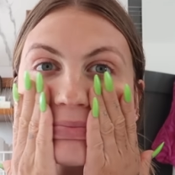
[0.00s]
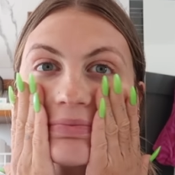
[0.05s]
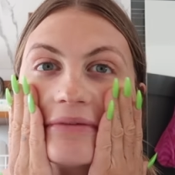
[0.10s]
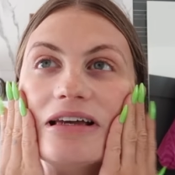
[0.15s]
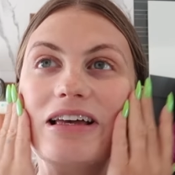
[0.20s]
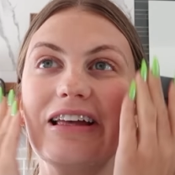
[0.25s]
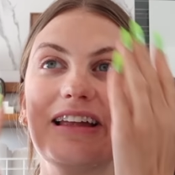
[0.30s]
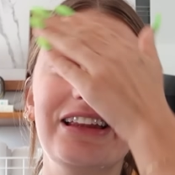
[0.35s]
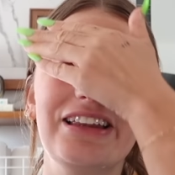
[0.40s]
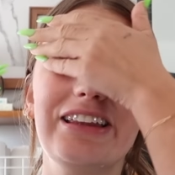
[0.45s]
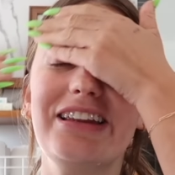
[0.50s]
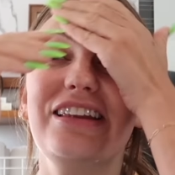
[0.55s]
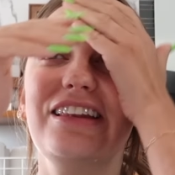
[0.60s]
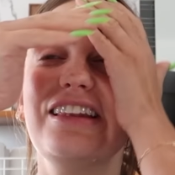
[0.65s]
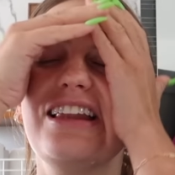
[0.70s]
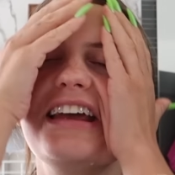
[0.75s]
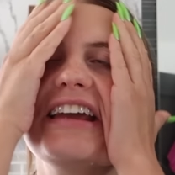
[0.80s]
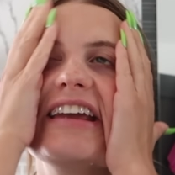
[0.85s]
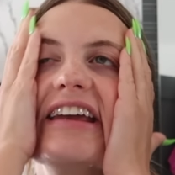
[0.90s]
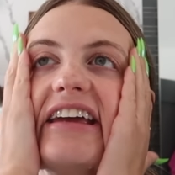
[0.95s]

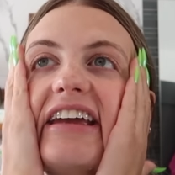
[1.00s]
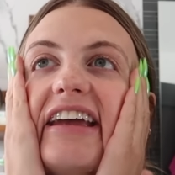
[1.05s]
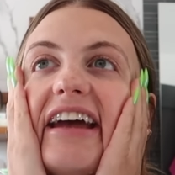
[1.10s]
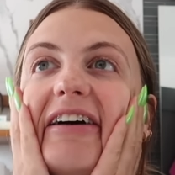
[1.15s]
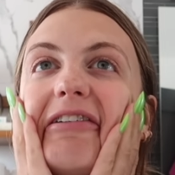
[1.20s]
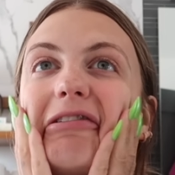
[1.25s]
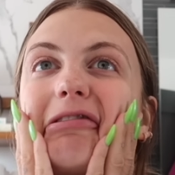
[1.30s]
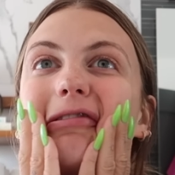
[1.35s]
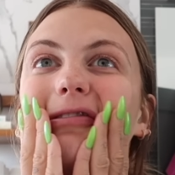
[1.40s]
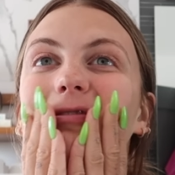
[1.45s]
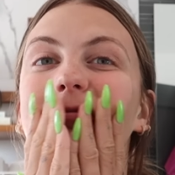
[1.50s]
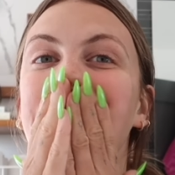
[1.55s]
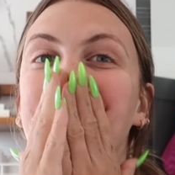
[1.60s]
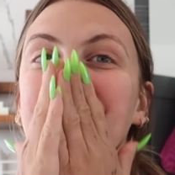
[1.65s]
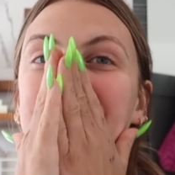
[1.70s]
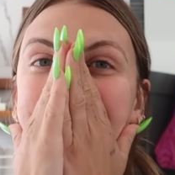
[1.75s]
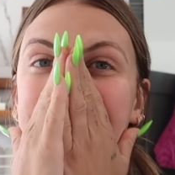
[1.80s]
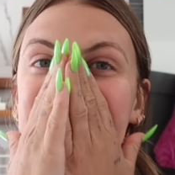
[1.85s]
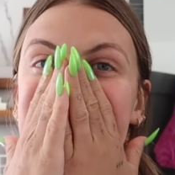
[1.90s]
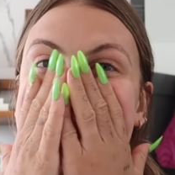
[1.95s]
like it counts.
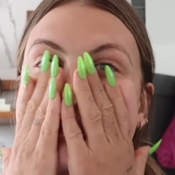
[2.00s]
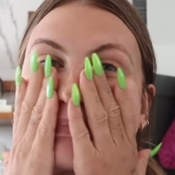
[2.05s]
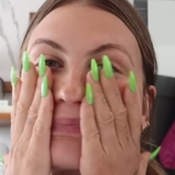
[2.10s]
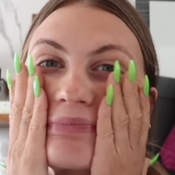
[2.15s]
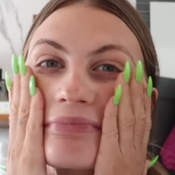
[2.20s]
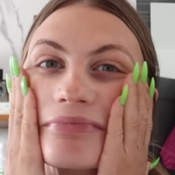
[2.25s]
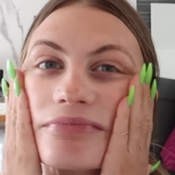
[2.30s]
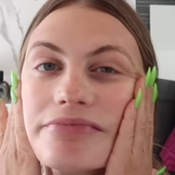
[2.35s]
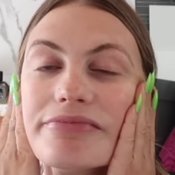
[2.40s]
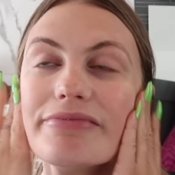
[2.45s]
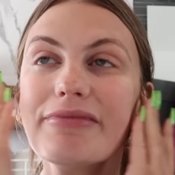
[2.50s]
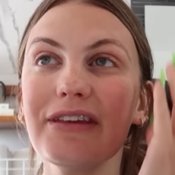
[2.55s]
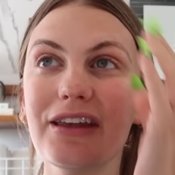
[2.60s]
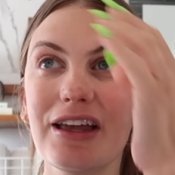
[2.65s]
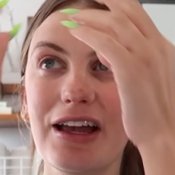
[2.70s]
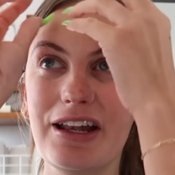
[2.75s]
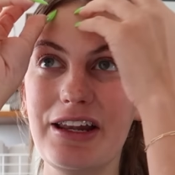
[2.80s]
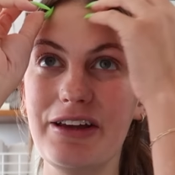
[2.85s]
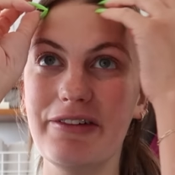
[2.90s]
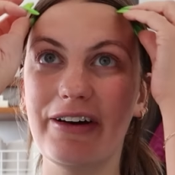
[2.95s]

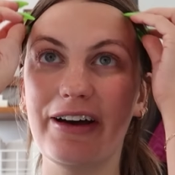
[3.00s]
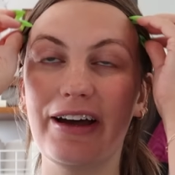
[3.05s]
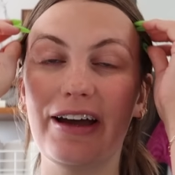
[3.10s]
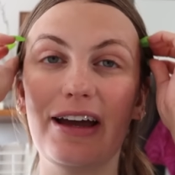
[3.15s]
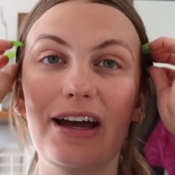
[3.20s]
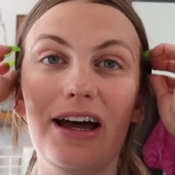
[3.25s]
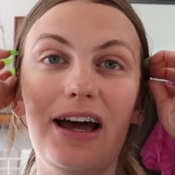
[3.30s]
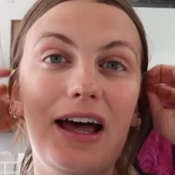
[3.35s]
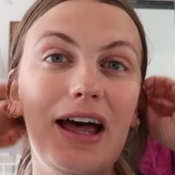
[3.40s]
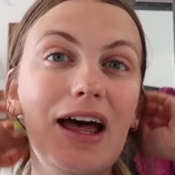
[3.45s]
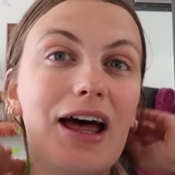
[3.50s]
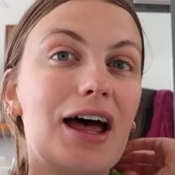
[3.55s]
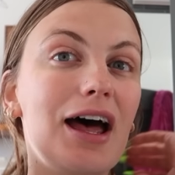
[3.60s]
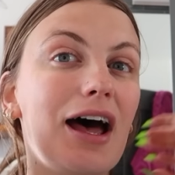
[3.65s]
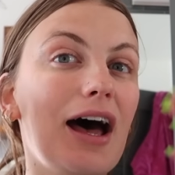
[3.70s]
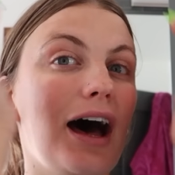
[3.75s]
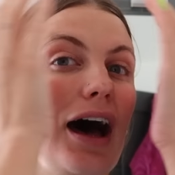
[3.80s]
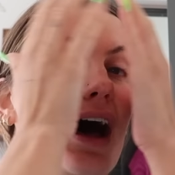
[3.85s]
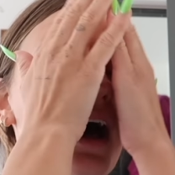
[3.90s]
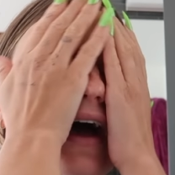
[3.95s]
Anyway,
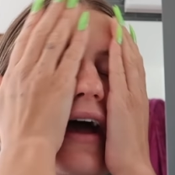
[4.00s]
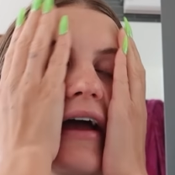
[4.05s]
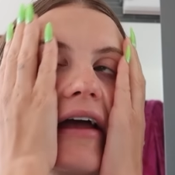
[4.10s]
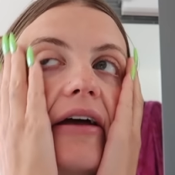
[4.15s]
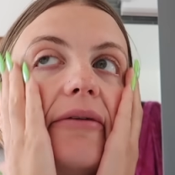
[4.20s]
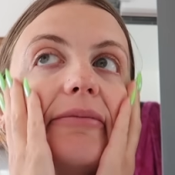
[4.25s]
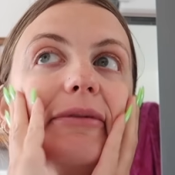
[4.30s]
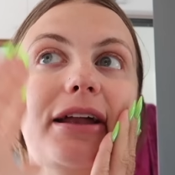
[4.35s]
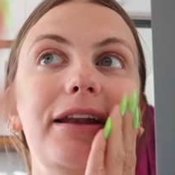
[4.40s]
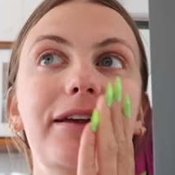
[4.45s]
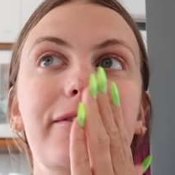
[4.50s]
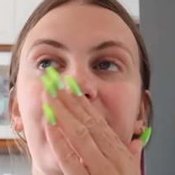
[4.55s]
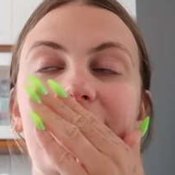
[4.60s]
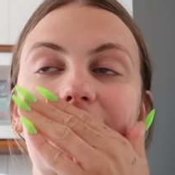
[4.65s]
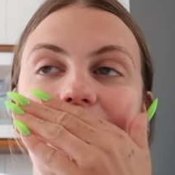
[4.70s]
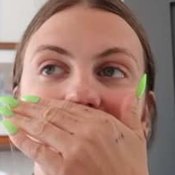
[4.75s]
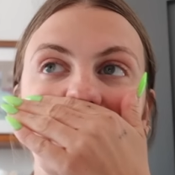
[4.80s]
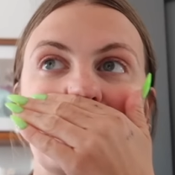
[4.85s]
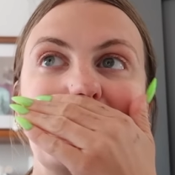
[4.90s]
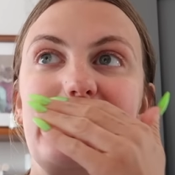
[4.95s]
I am getting
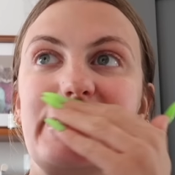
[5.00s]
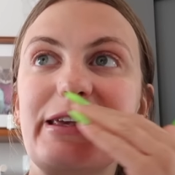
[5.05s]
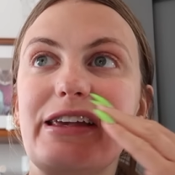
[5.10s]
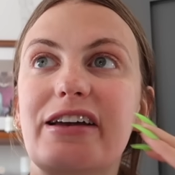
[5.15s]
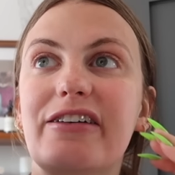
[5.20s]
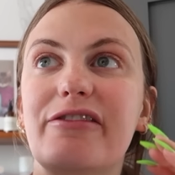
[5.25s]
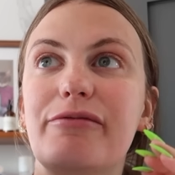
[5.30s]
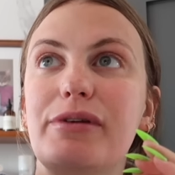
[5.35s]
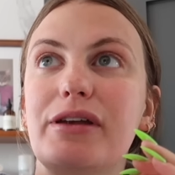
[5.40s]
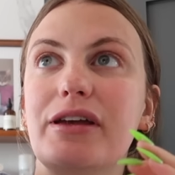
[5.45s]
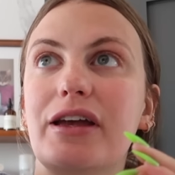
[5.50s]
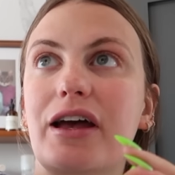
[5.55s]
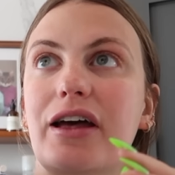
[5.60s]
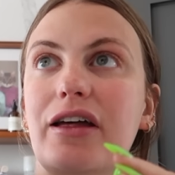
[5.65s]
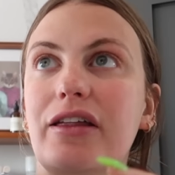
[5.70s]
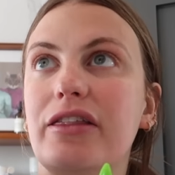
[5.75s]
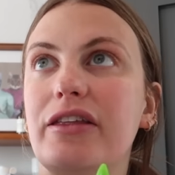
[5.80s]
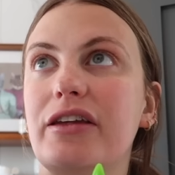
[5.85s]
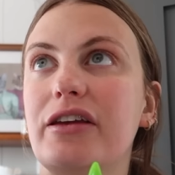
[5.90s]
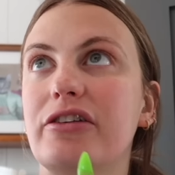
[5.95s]
ready, speaking of being
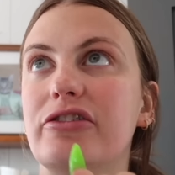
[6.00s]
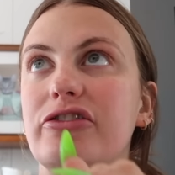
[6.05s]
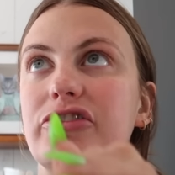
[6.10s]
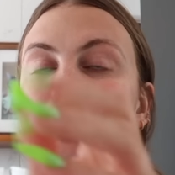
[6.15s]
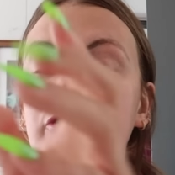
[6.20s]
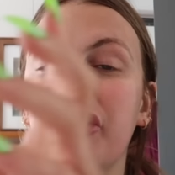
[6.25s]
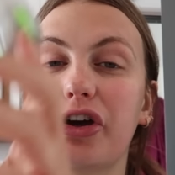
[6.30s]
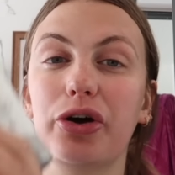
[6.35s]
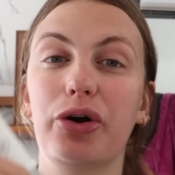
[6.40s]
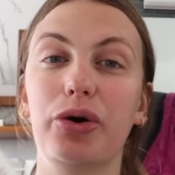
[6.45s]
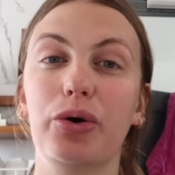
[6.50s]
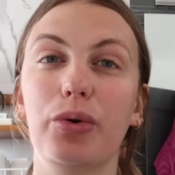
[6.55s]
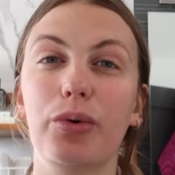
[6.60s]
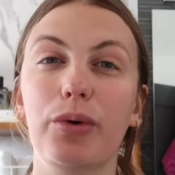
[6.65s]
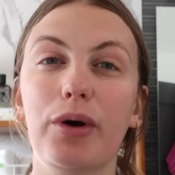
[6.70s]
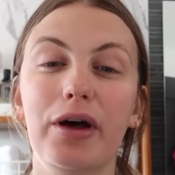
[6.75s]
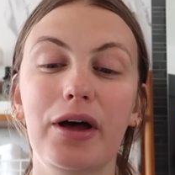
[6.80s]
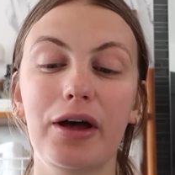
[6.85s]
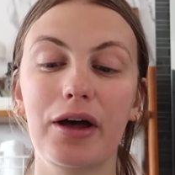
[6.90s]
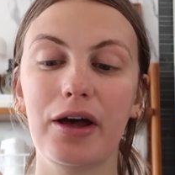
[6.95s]
healthy, to
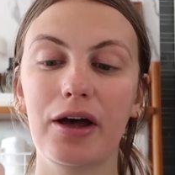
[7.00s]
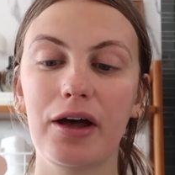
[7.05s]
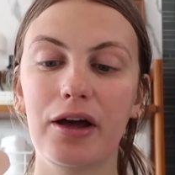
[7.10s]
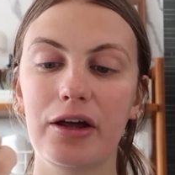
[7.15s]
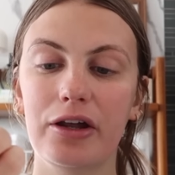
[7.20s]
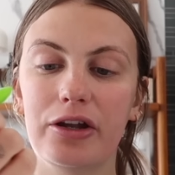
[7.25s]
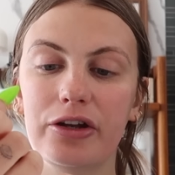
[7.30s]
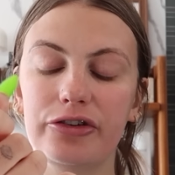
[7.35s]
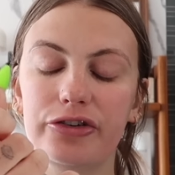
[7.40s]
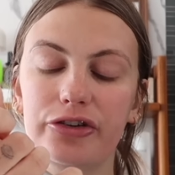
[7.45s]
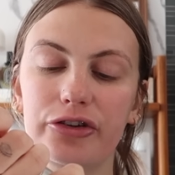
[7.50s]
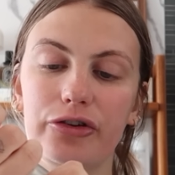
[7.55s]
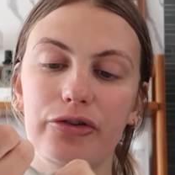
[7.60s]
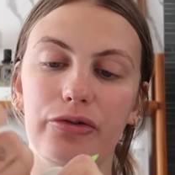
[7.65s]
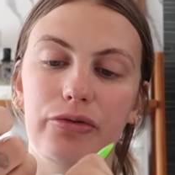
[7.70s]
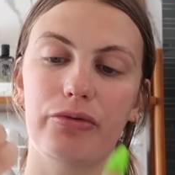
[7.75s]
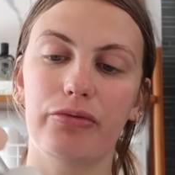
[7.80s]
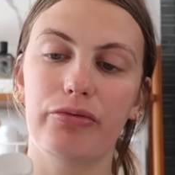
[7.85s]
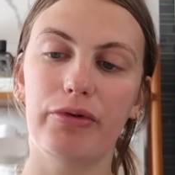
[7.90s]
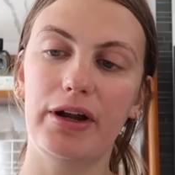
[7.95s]
go
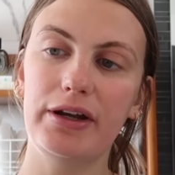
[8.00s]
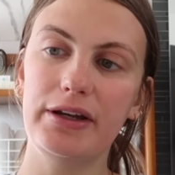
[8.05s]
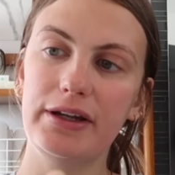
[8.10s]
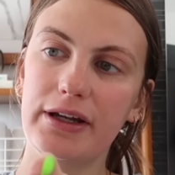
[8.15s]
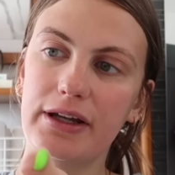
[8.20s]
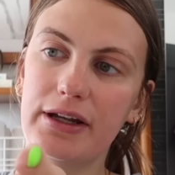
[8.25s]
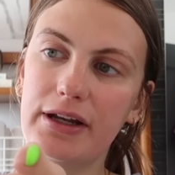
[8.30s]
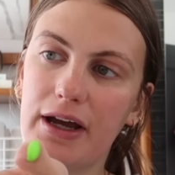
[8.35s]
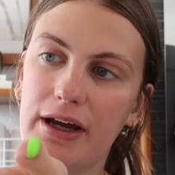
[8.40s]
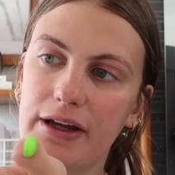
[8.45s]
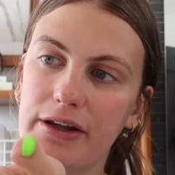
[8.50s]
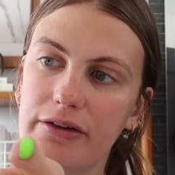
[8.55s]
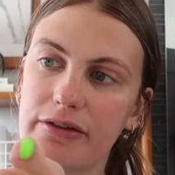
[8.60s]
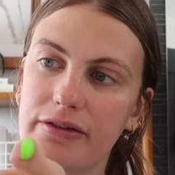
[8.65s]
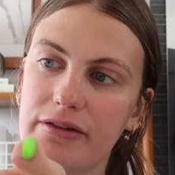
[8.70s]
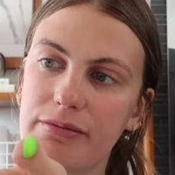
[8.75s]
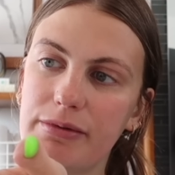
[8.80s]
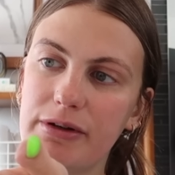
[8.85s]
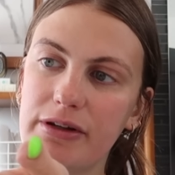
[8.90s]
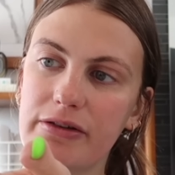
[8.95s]
do Runyon. I
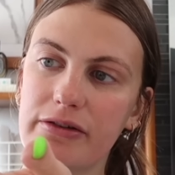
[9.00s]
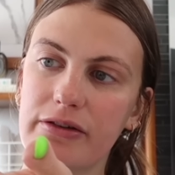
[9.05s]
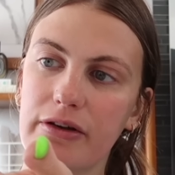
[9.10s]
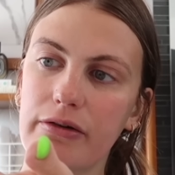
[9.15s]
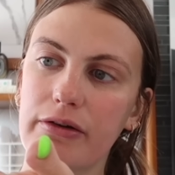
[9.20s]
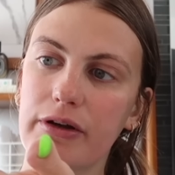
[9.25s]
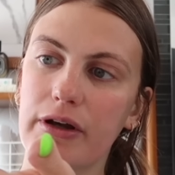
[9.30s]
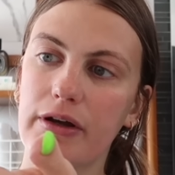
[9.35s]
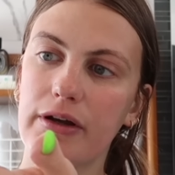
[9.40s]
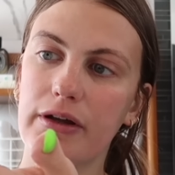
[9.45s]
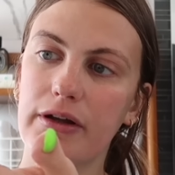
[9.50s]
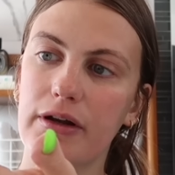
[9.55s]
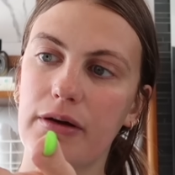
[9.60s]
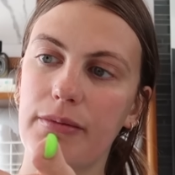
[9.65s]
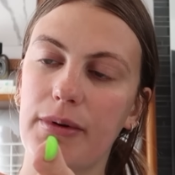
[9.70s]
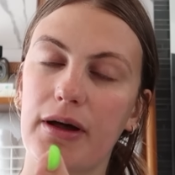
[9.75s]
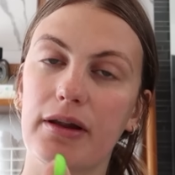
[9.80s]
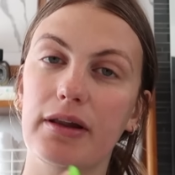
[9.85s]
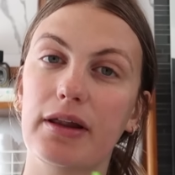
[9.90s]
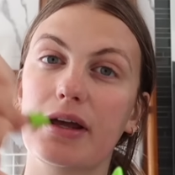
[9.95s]
used to be so good
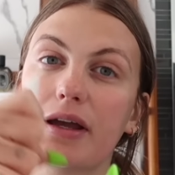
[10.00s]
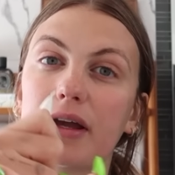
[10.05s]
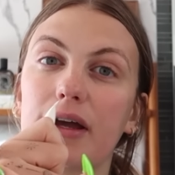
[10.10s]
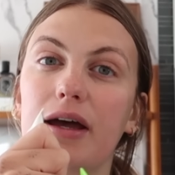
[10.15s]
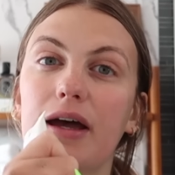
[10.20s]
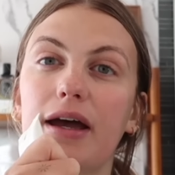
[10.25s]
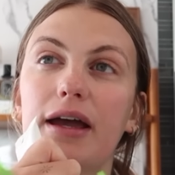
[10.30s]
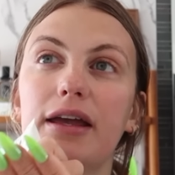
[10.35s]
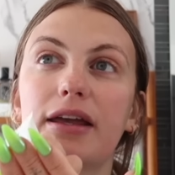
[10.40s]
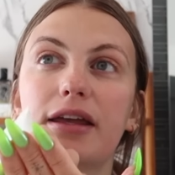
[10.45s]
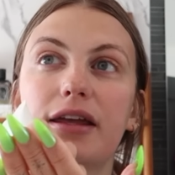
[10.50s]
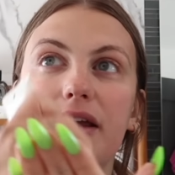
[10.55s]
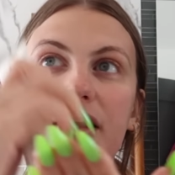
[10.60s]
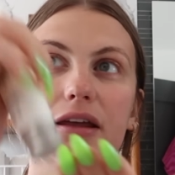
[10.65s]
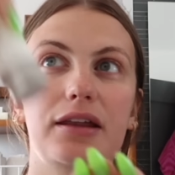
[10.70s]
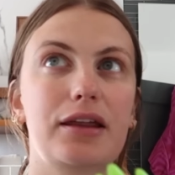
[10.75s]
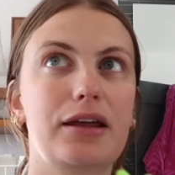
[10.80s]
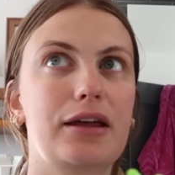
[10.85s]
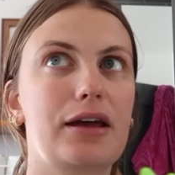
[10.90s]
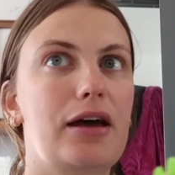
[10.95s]
about like
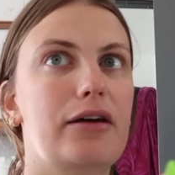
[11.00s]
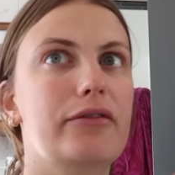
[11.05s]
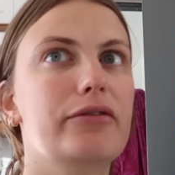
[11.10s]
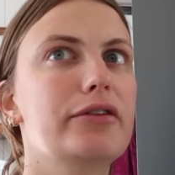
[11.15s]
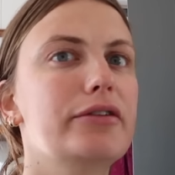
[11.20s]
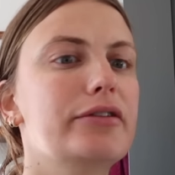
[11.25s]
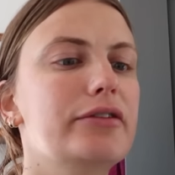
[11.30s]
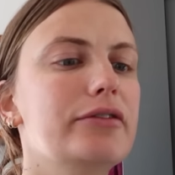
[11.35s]
hiking like every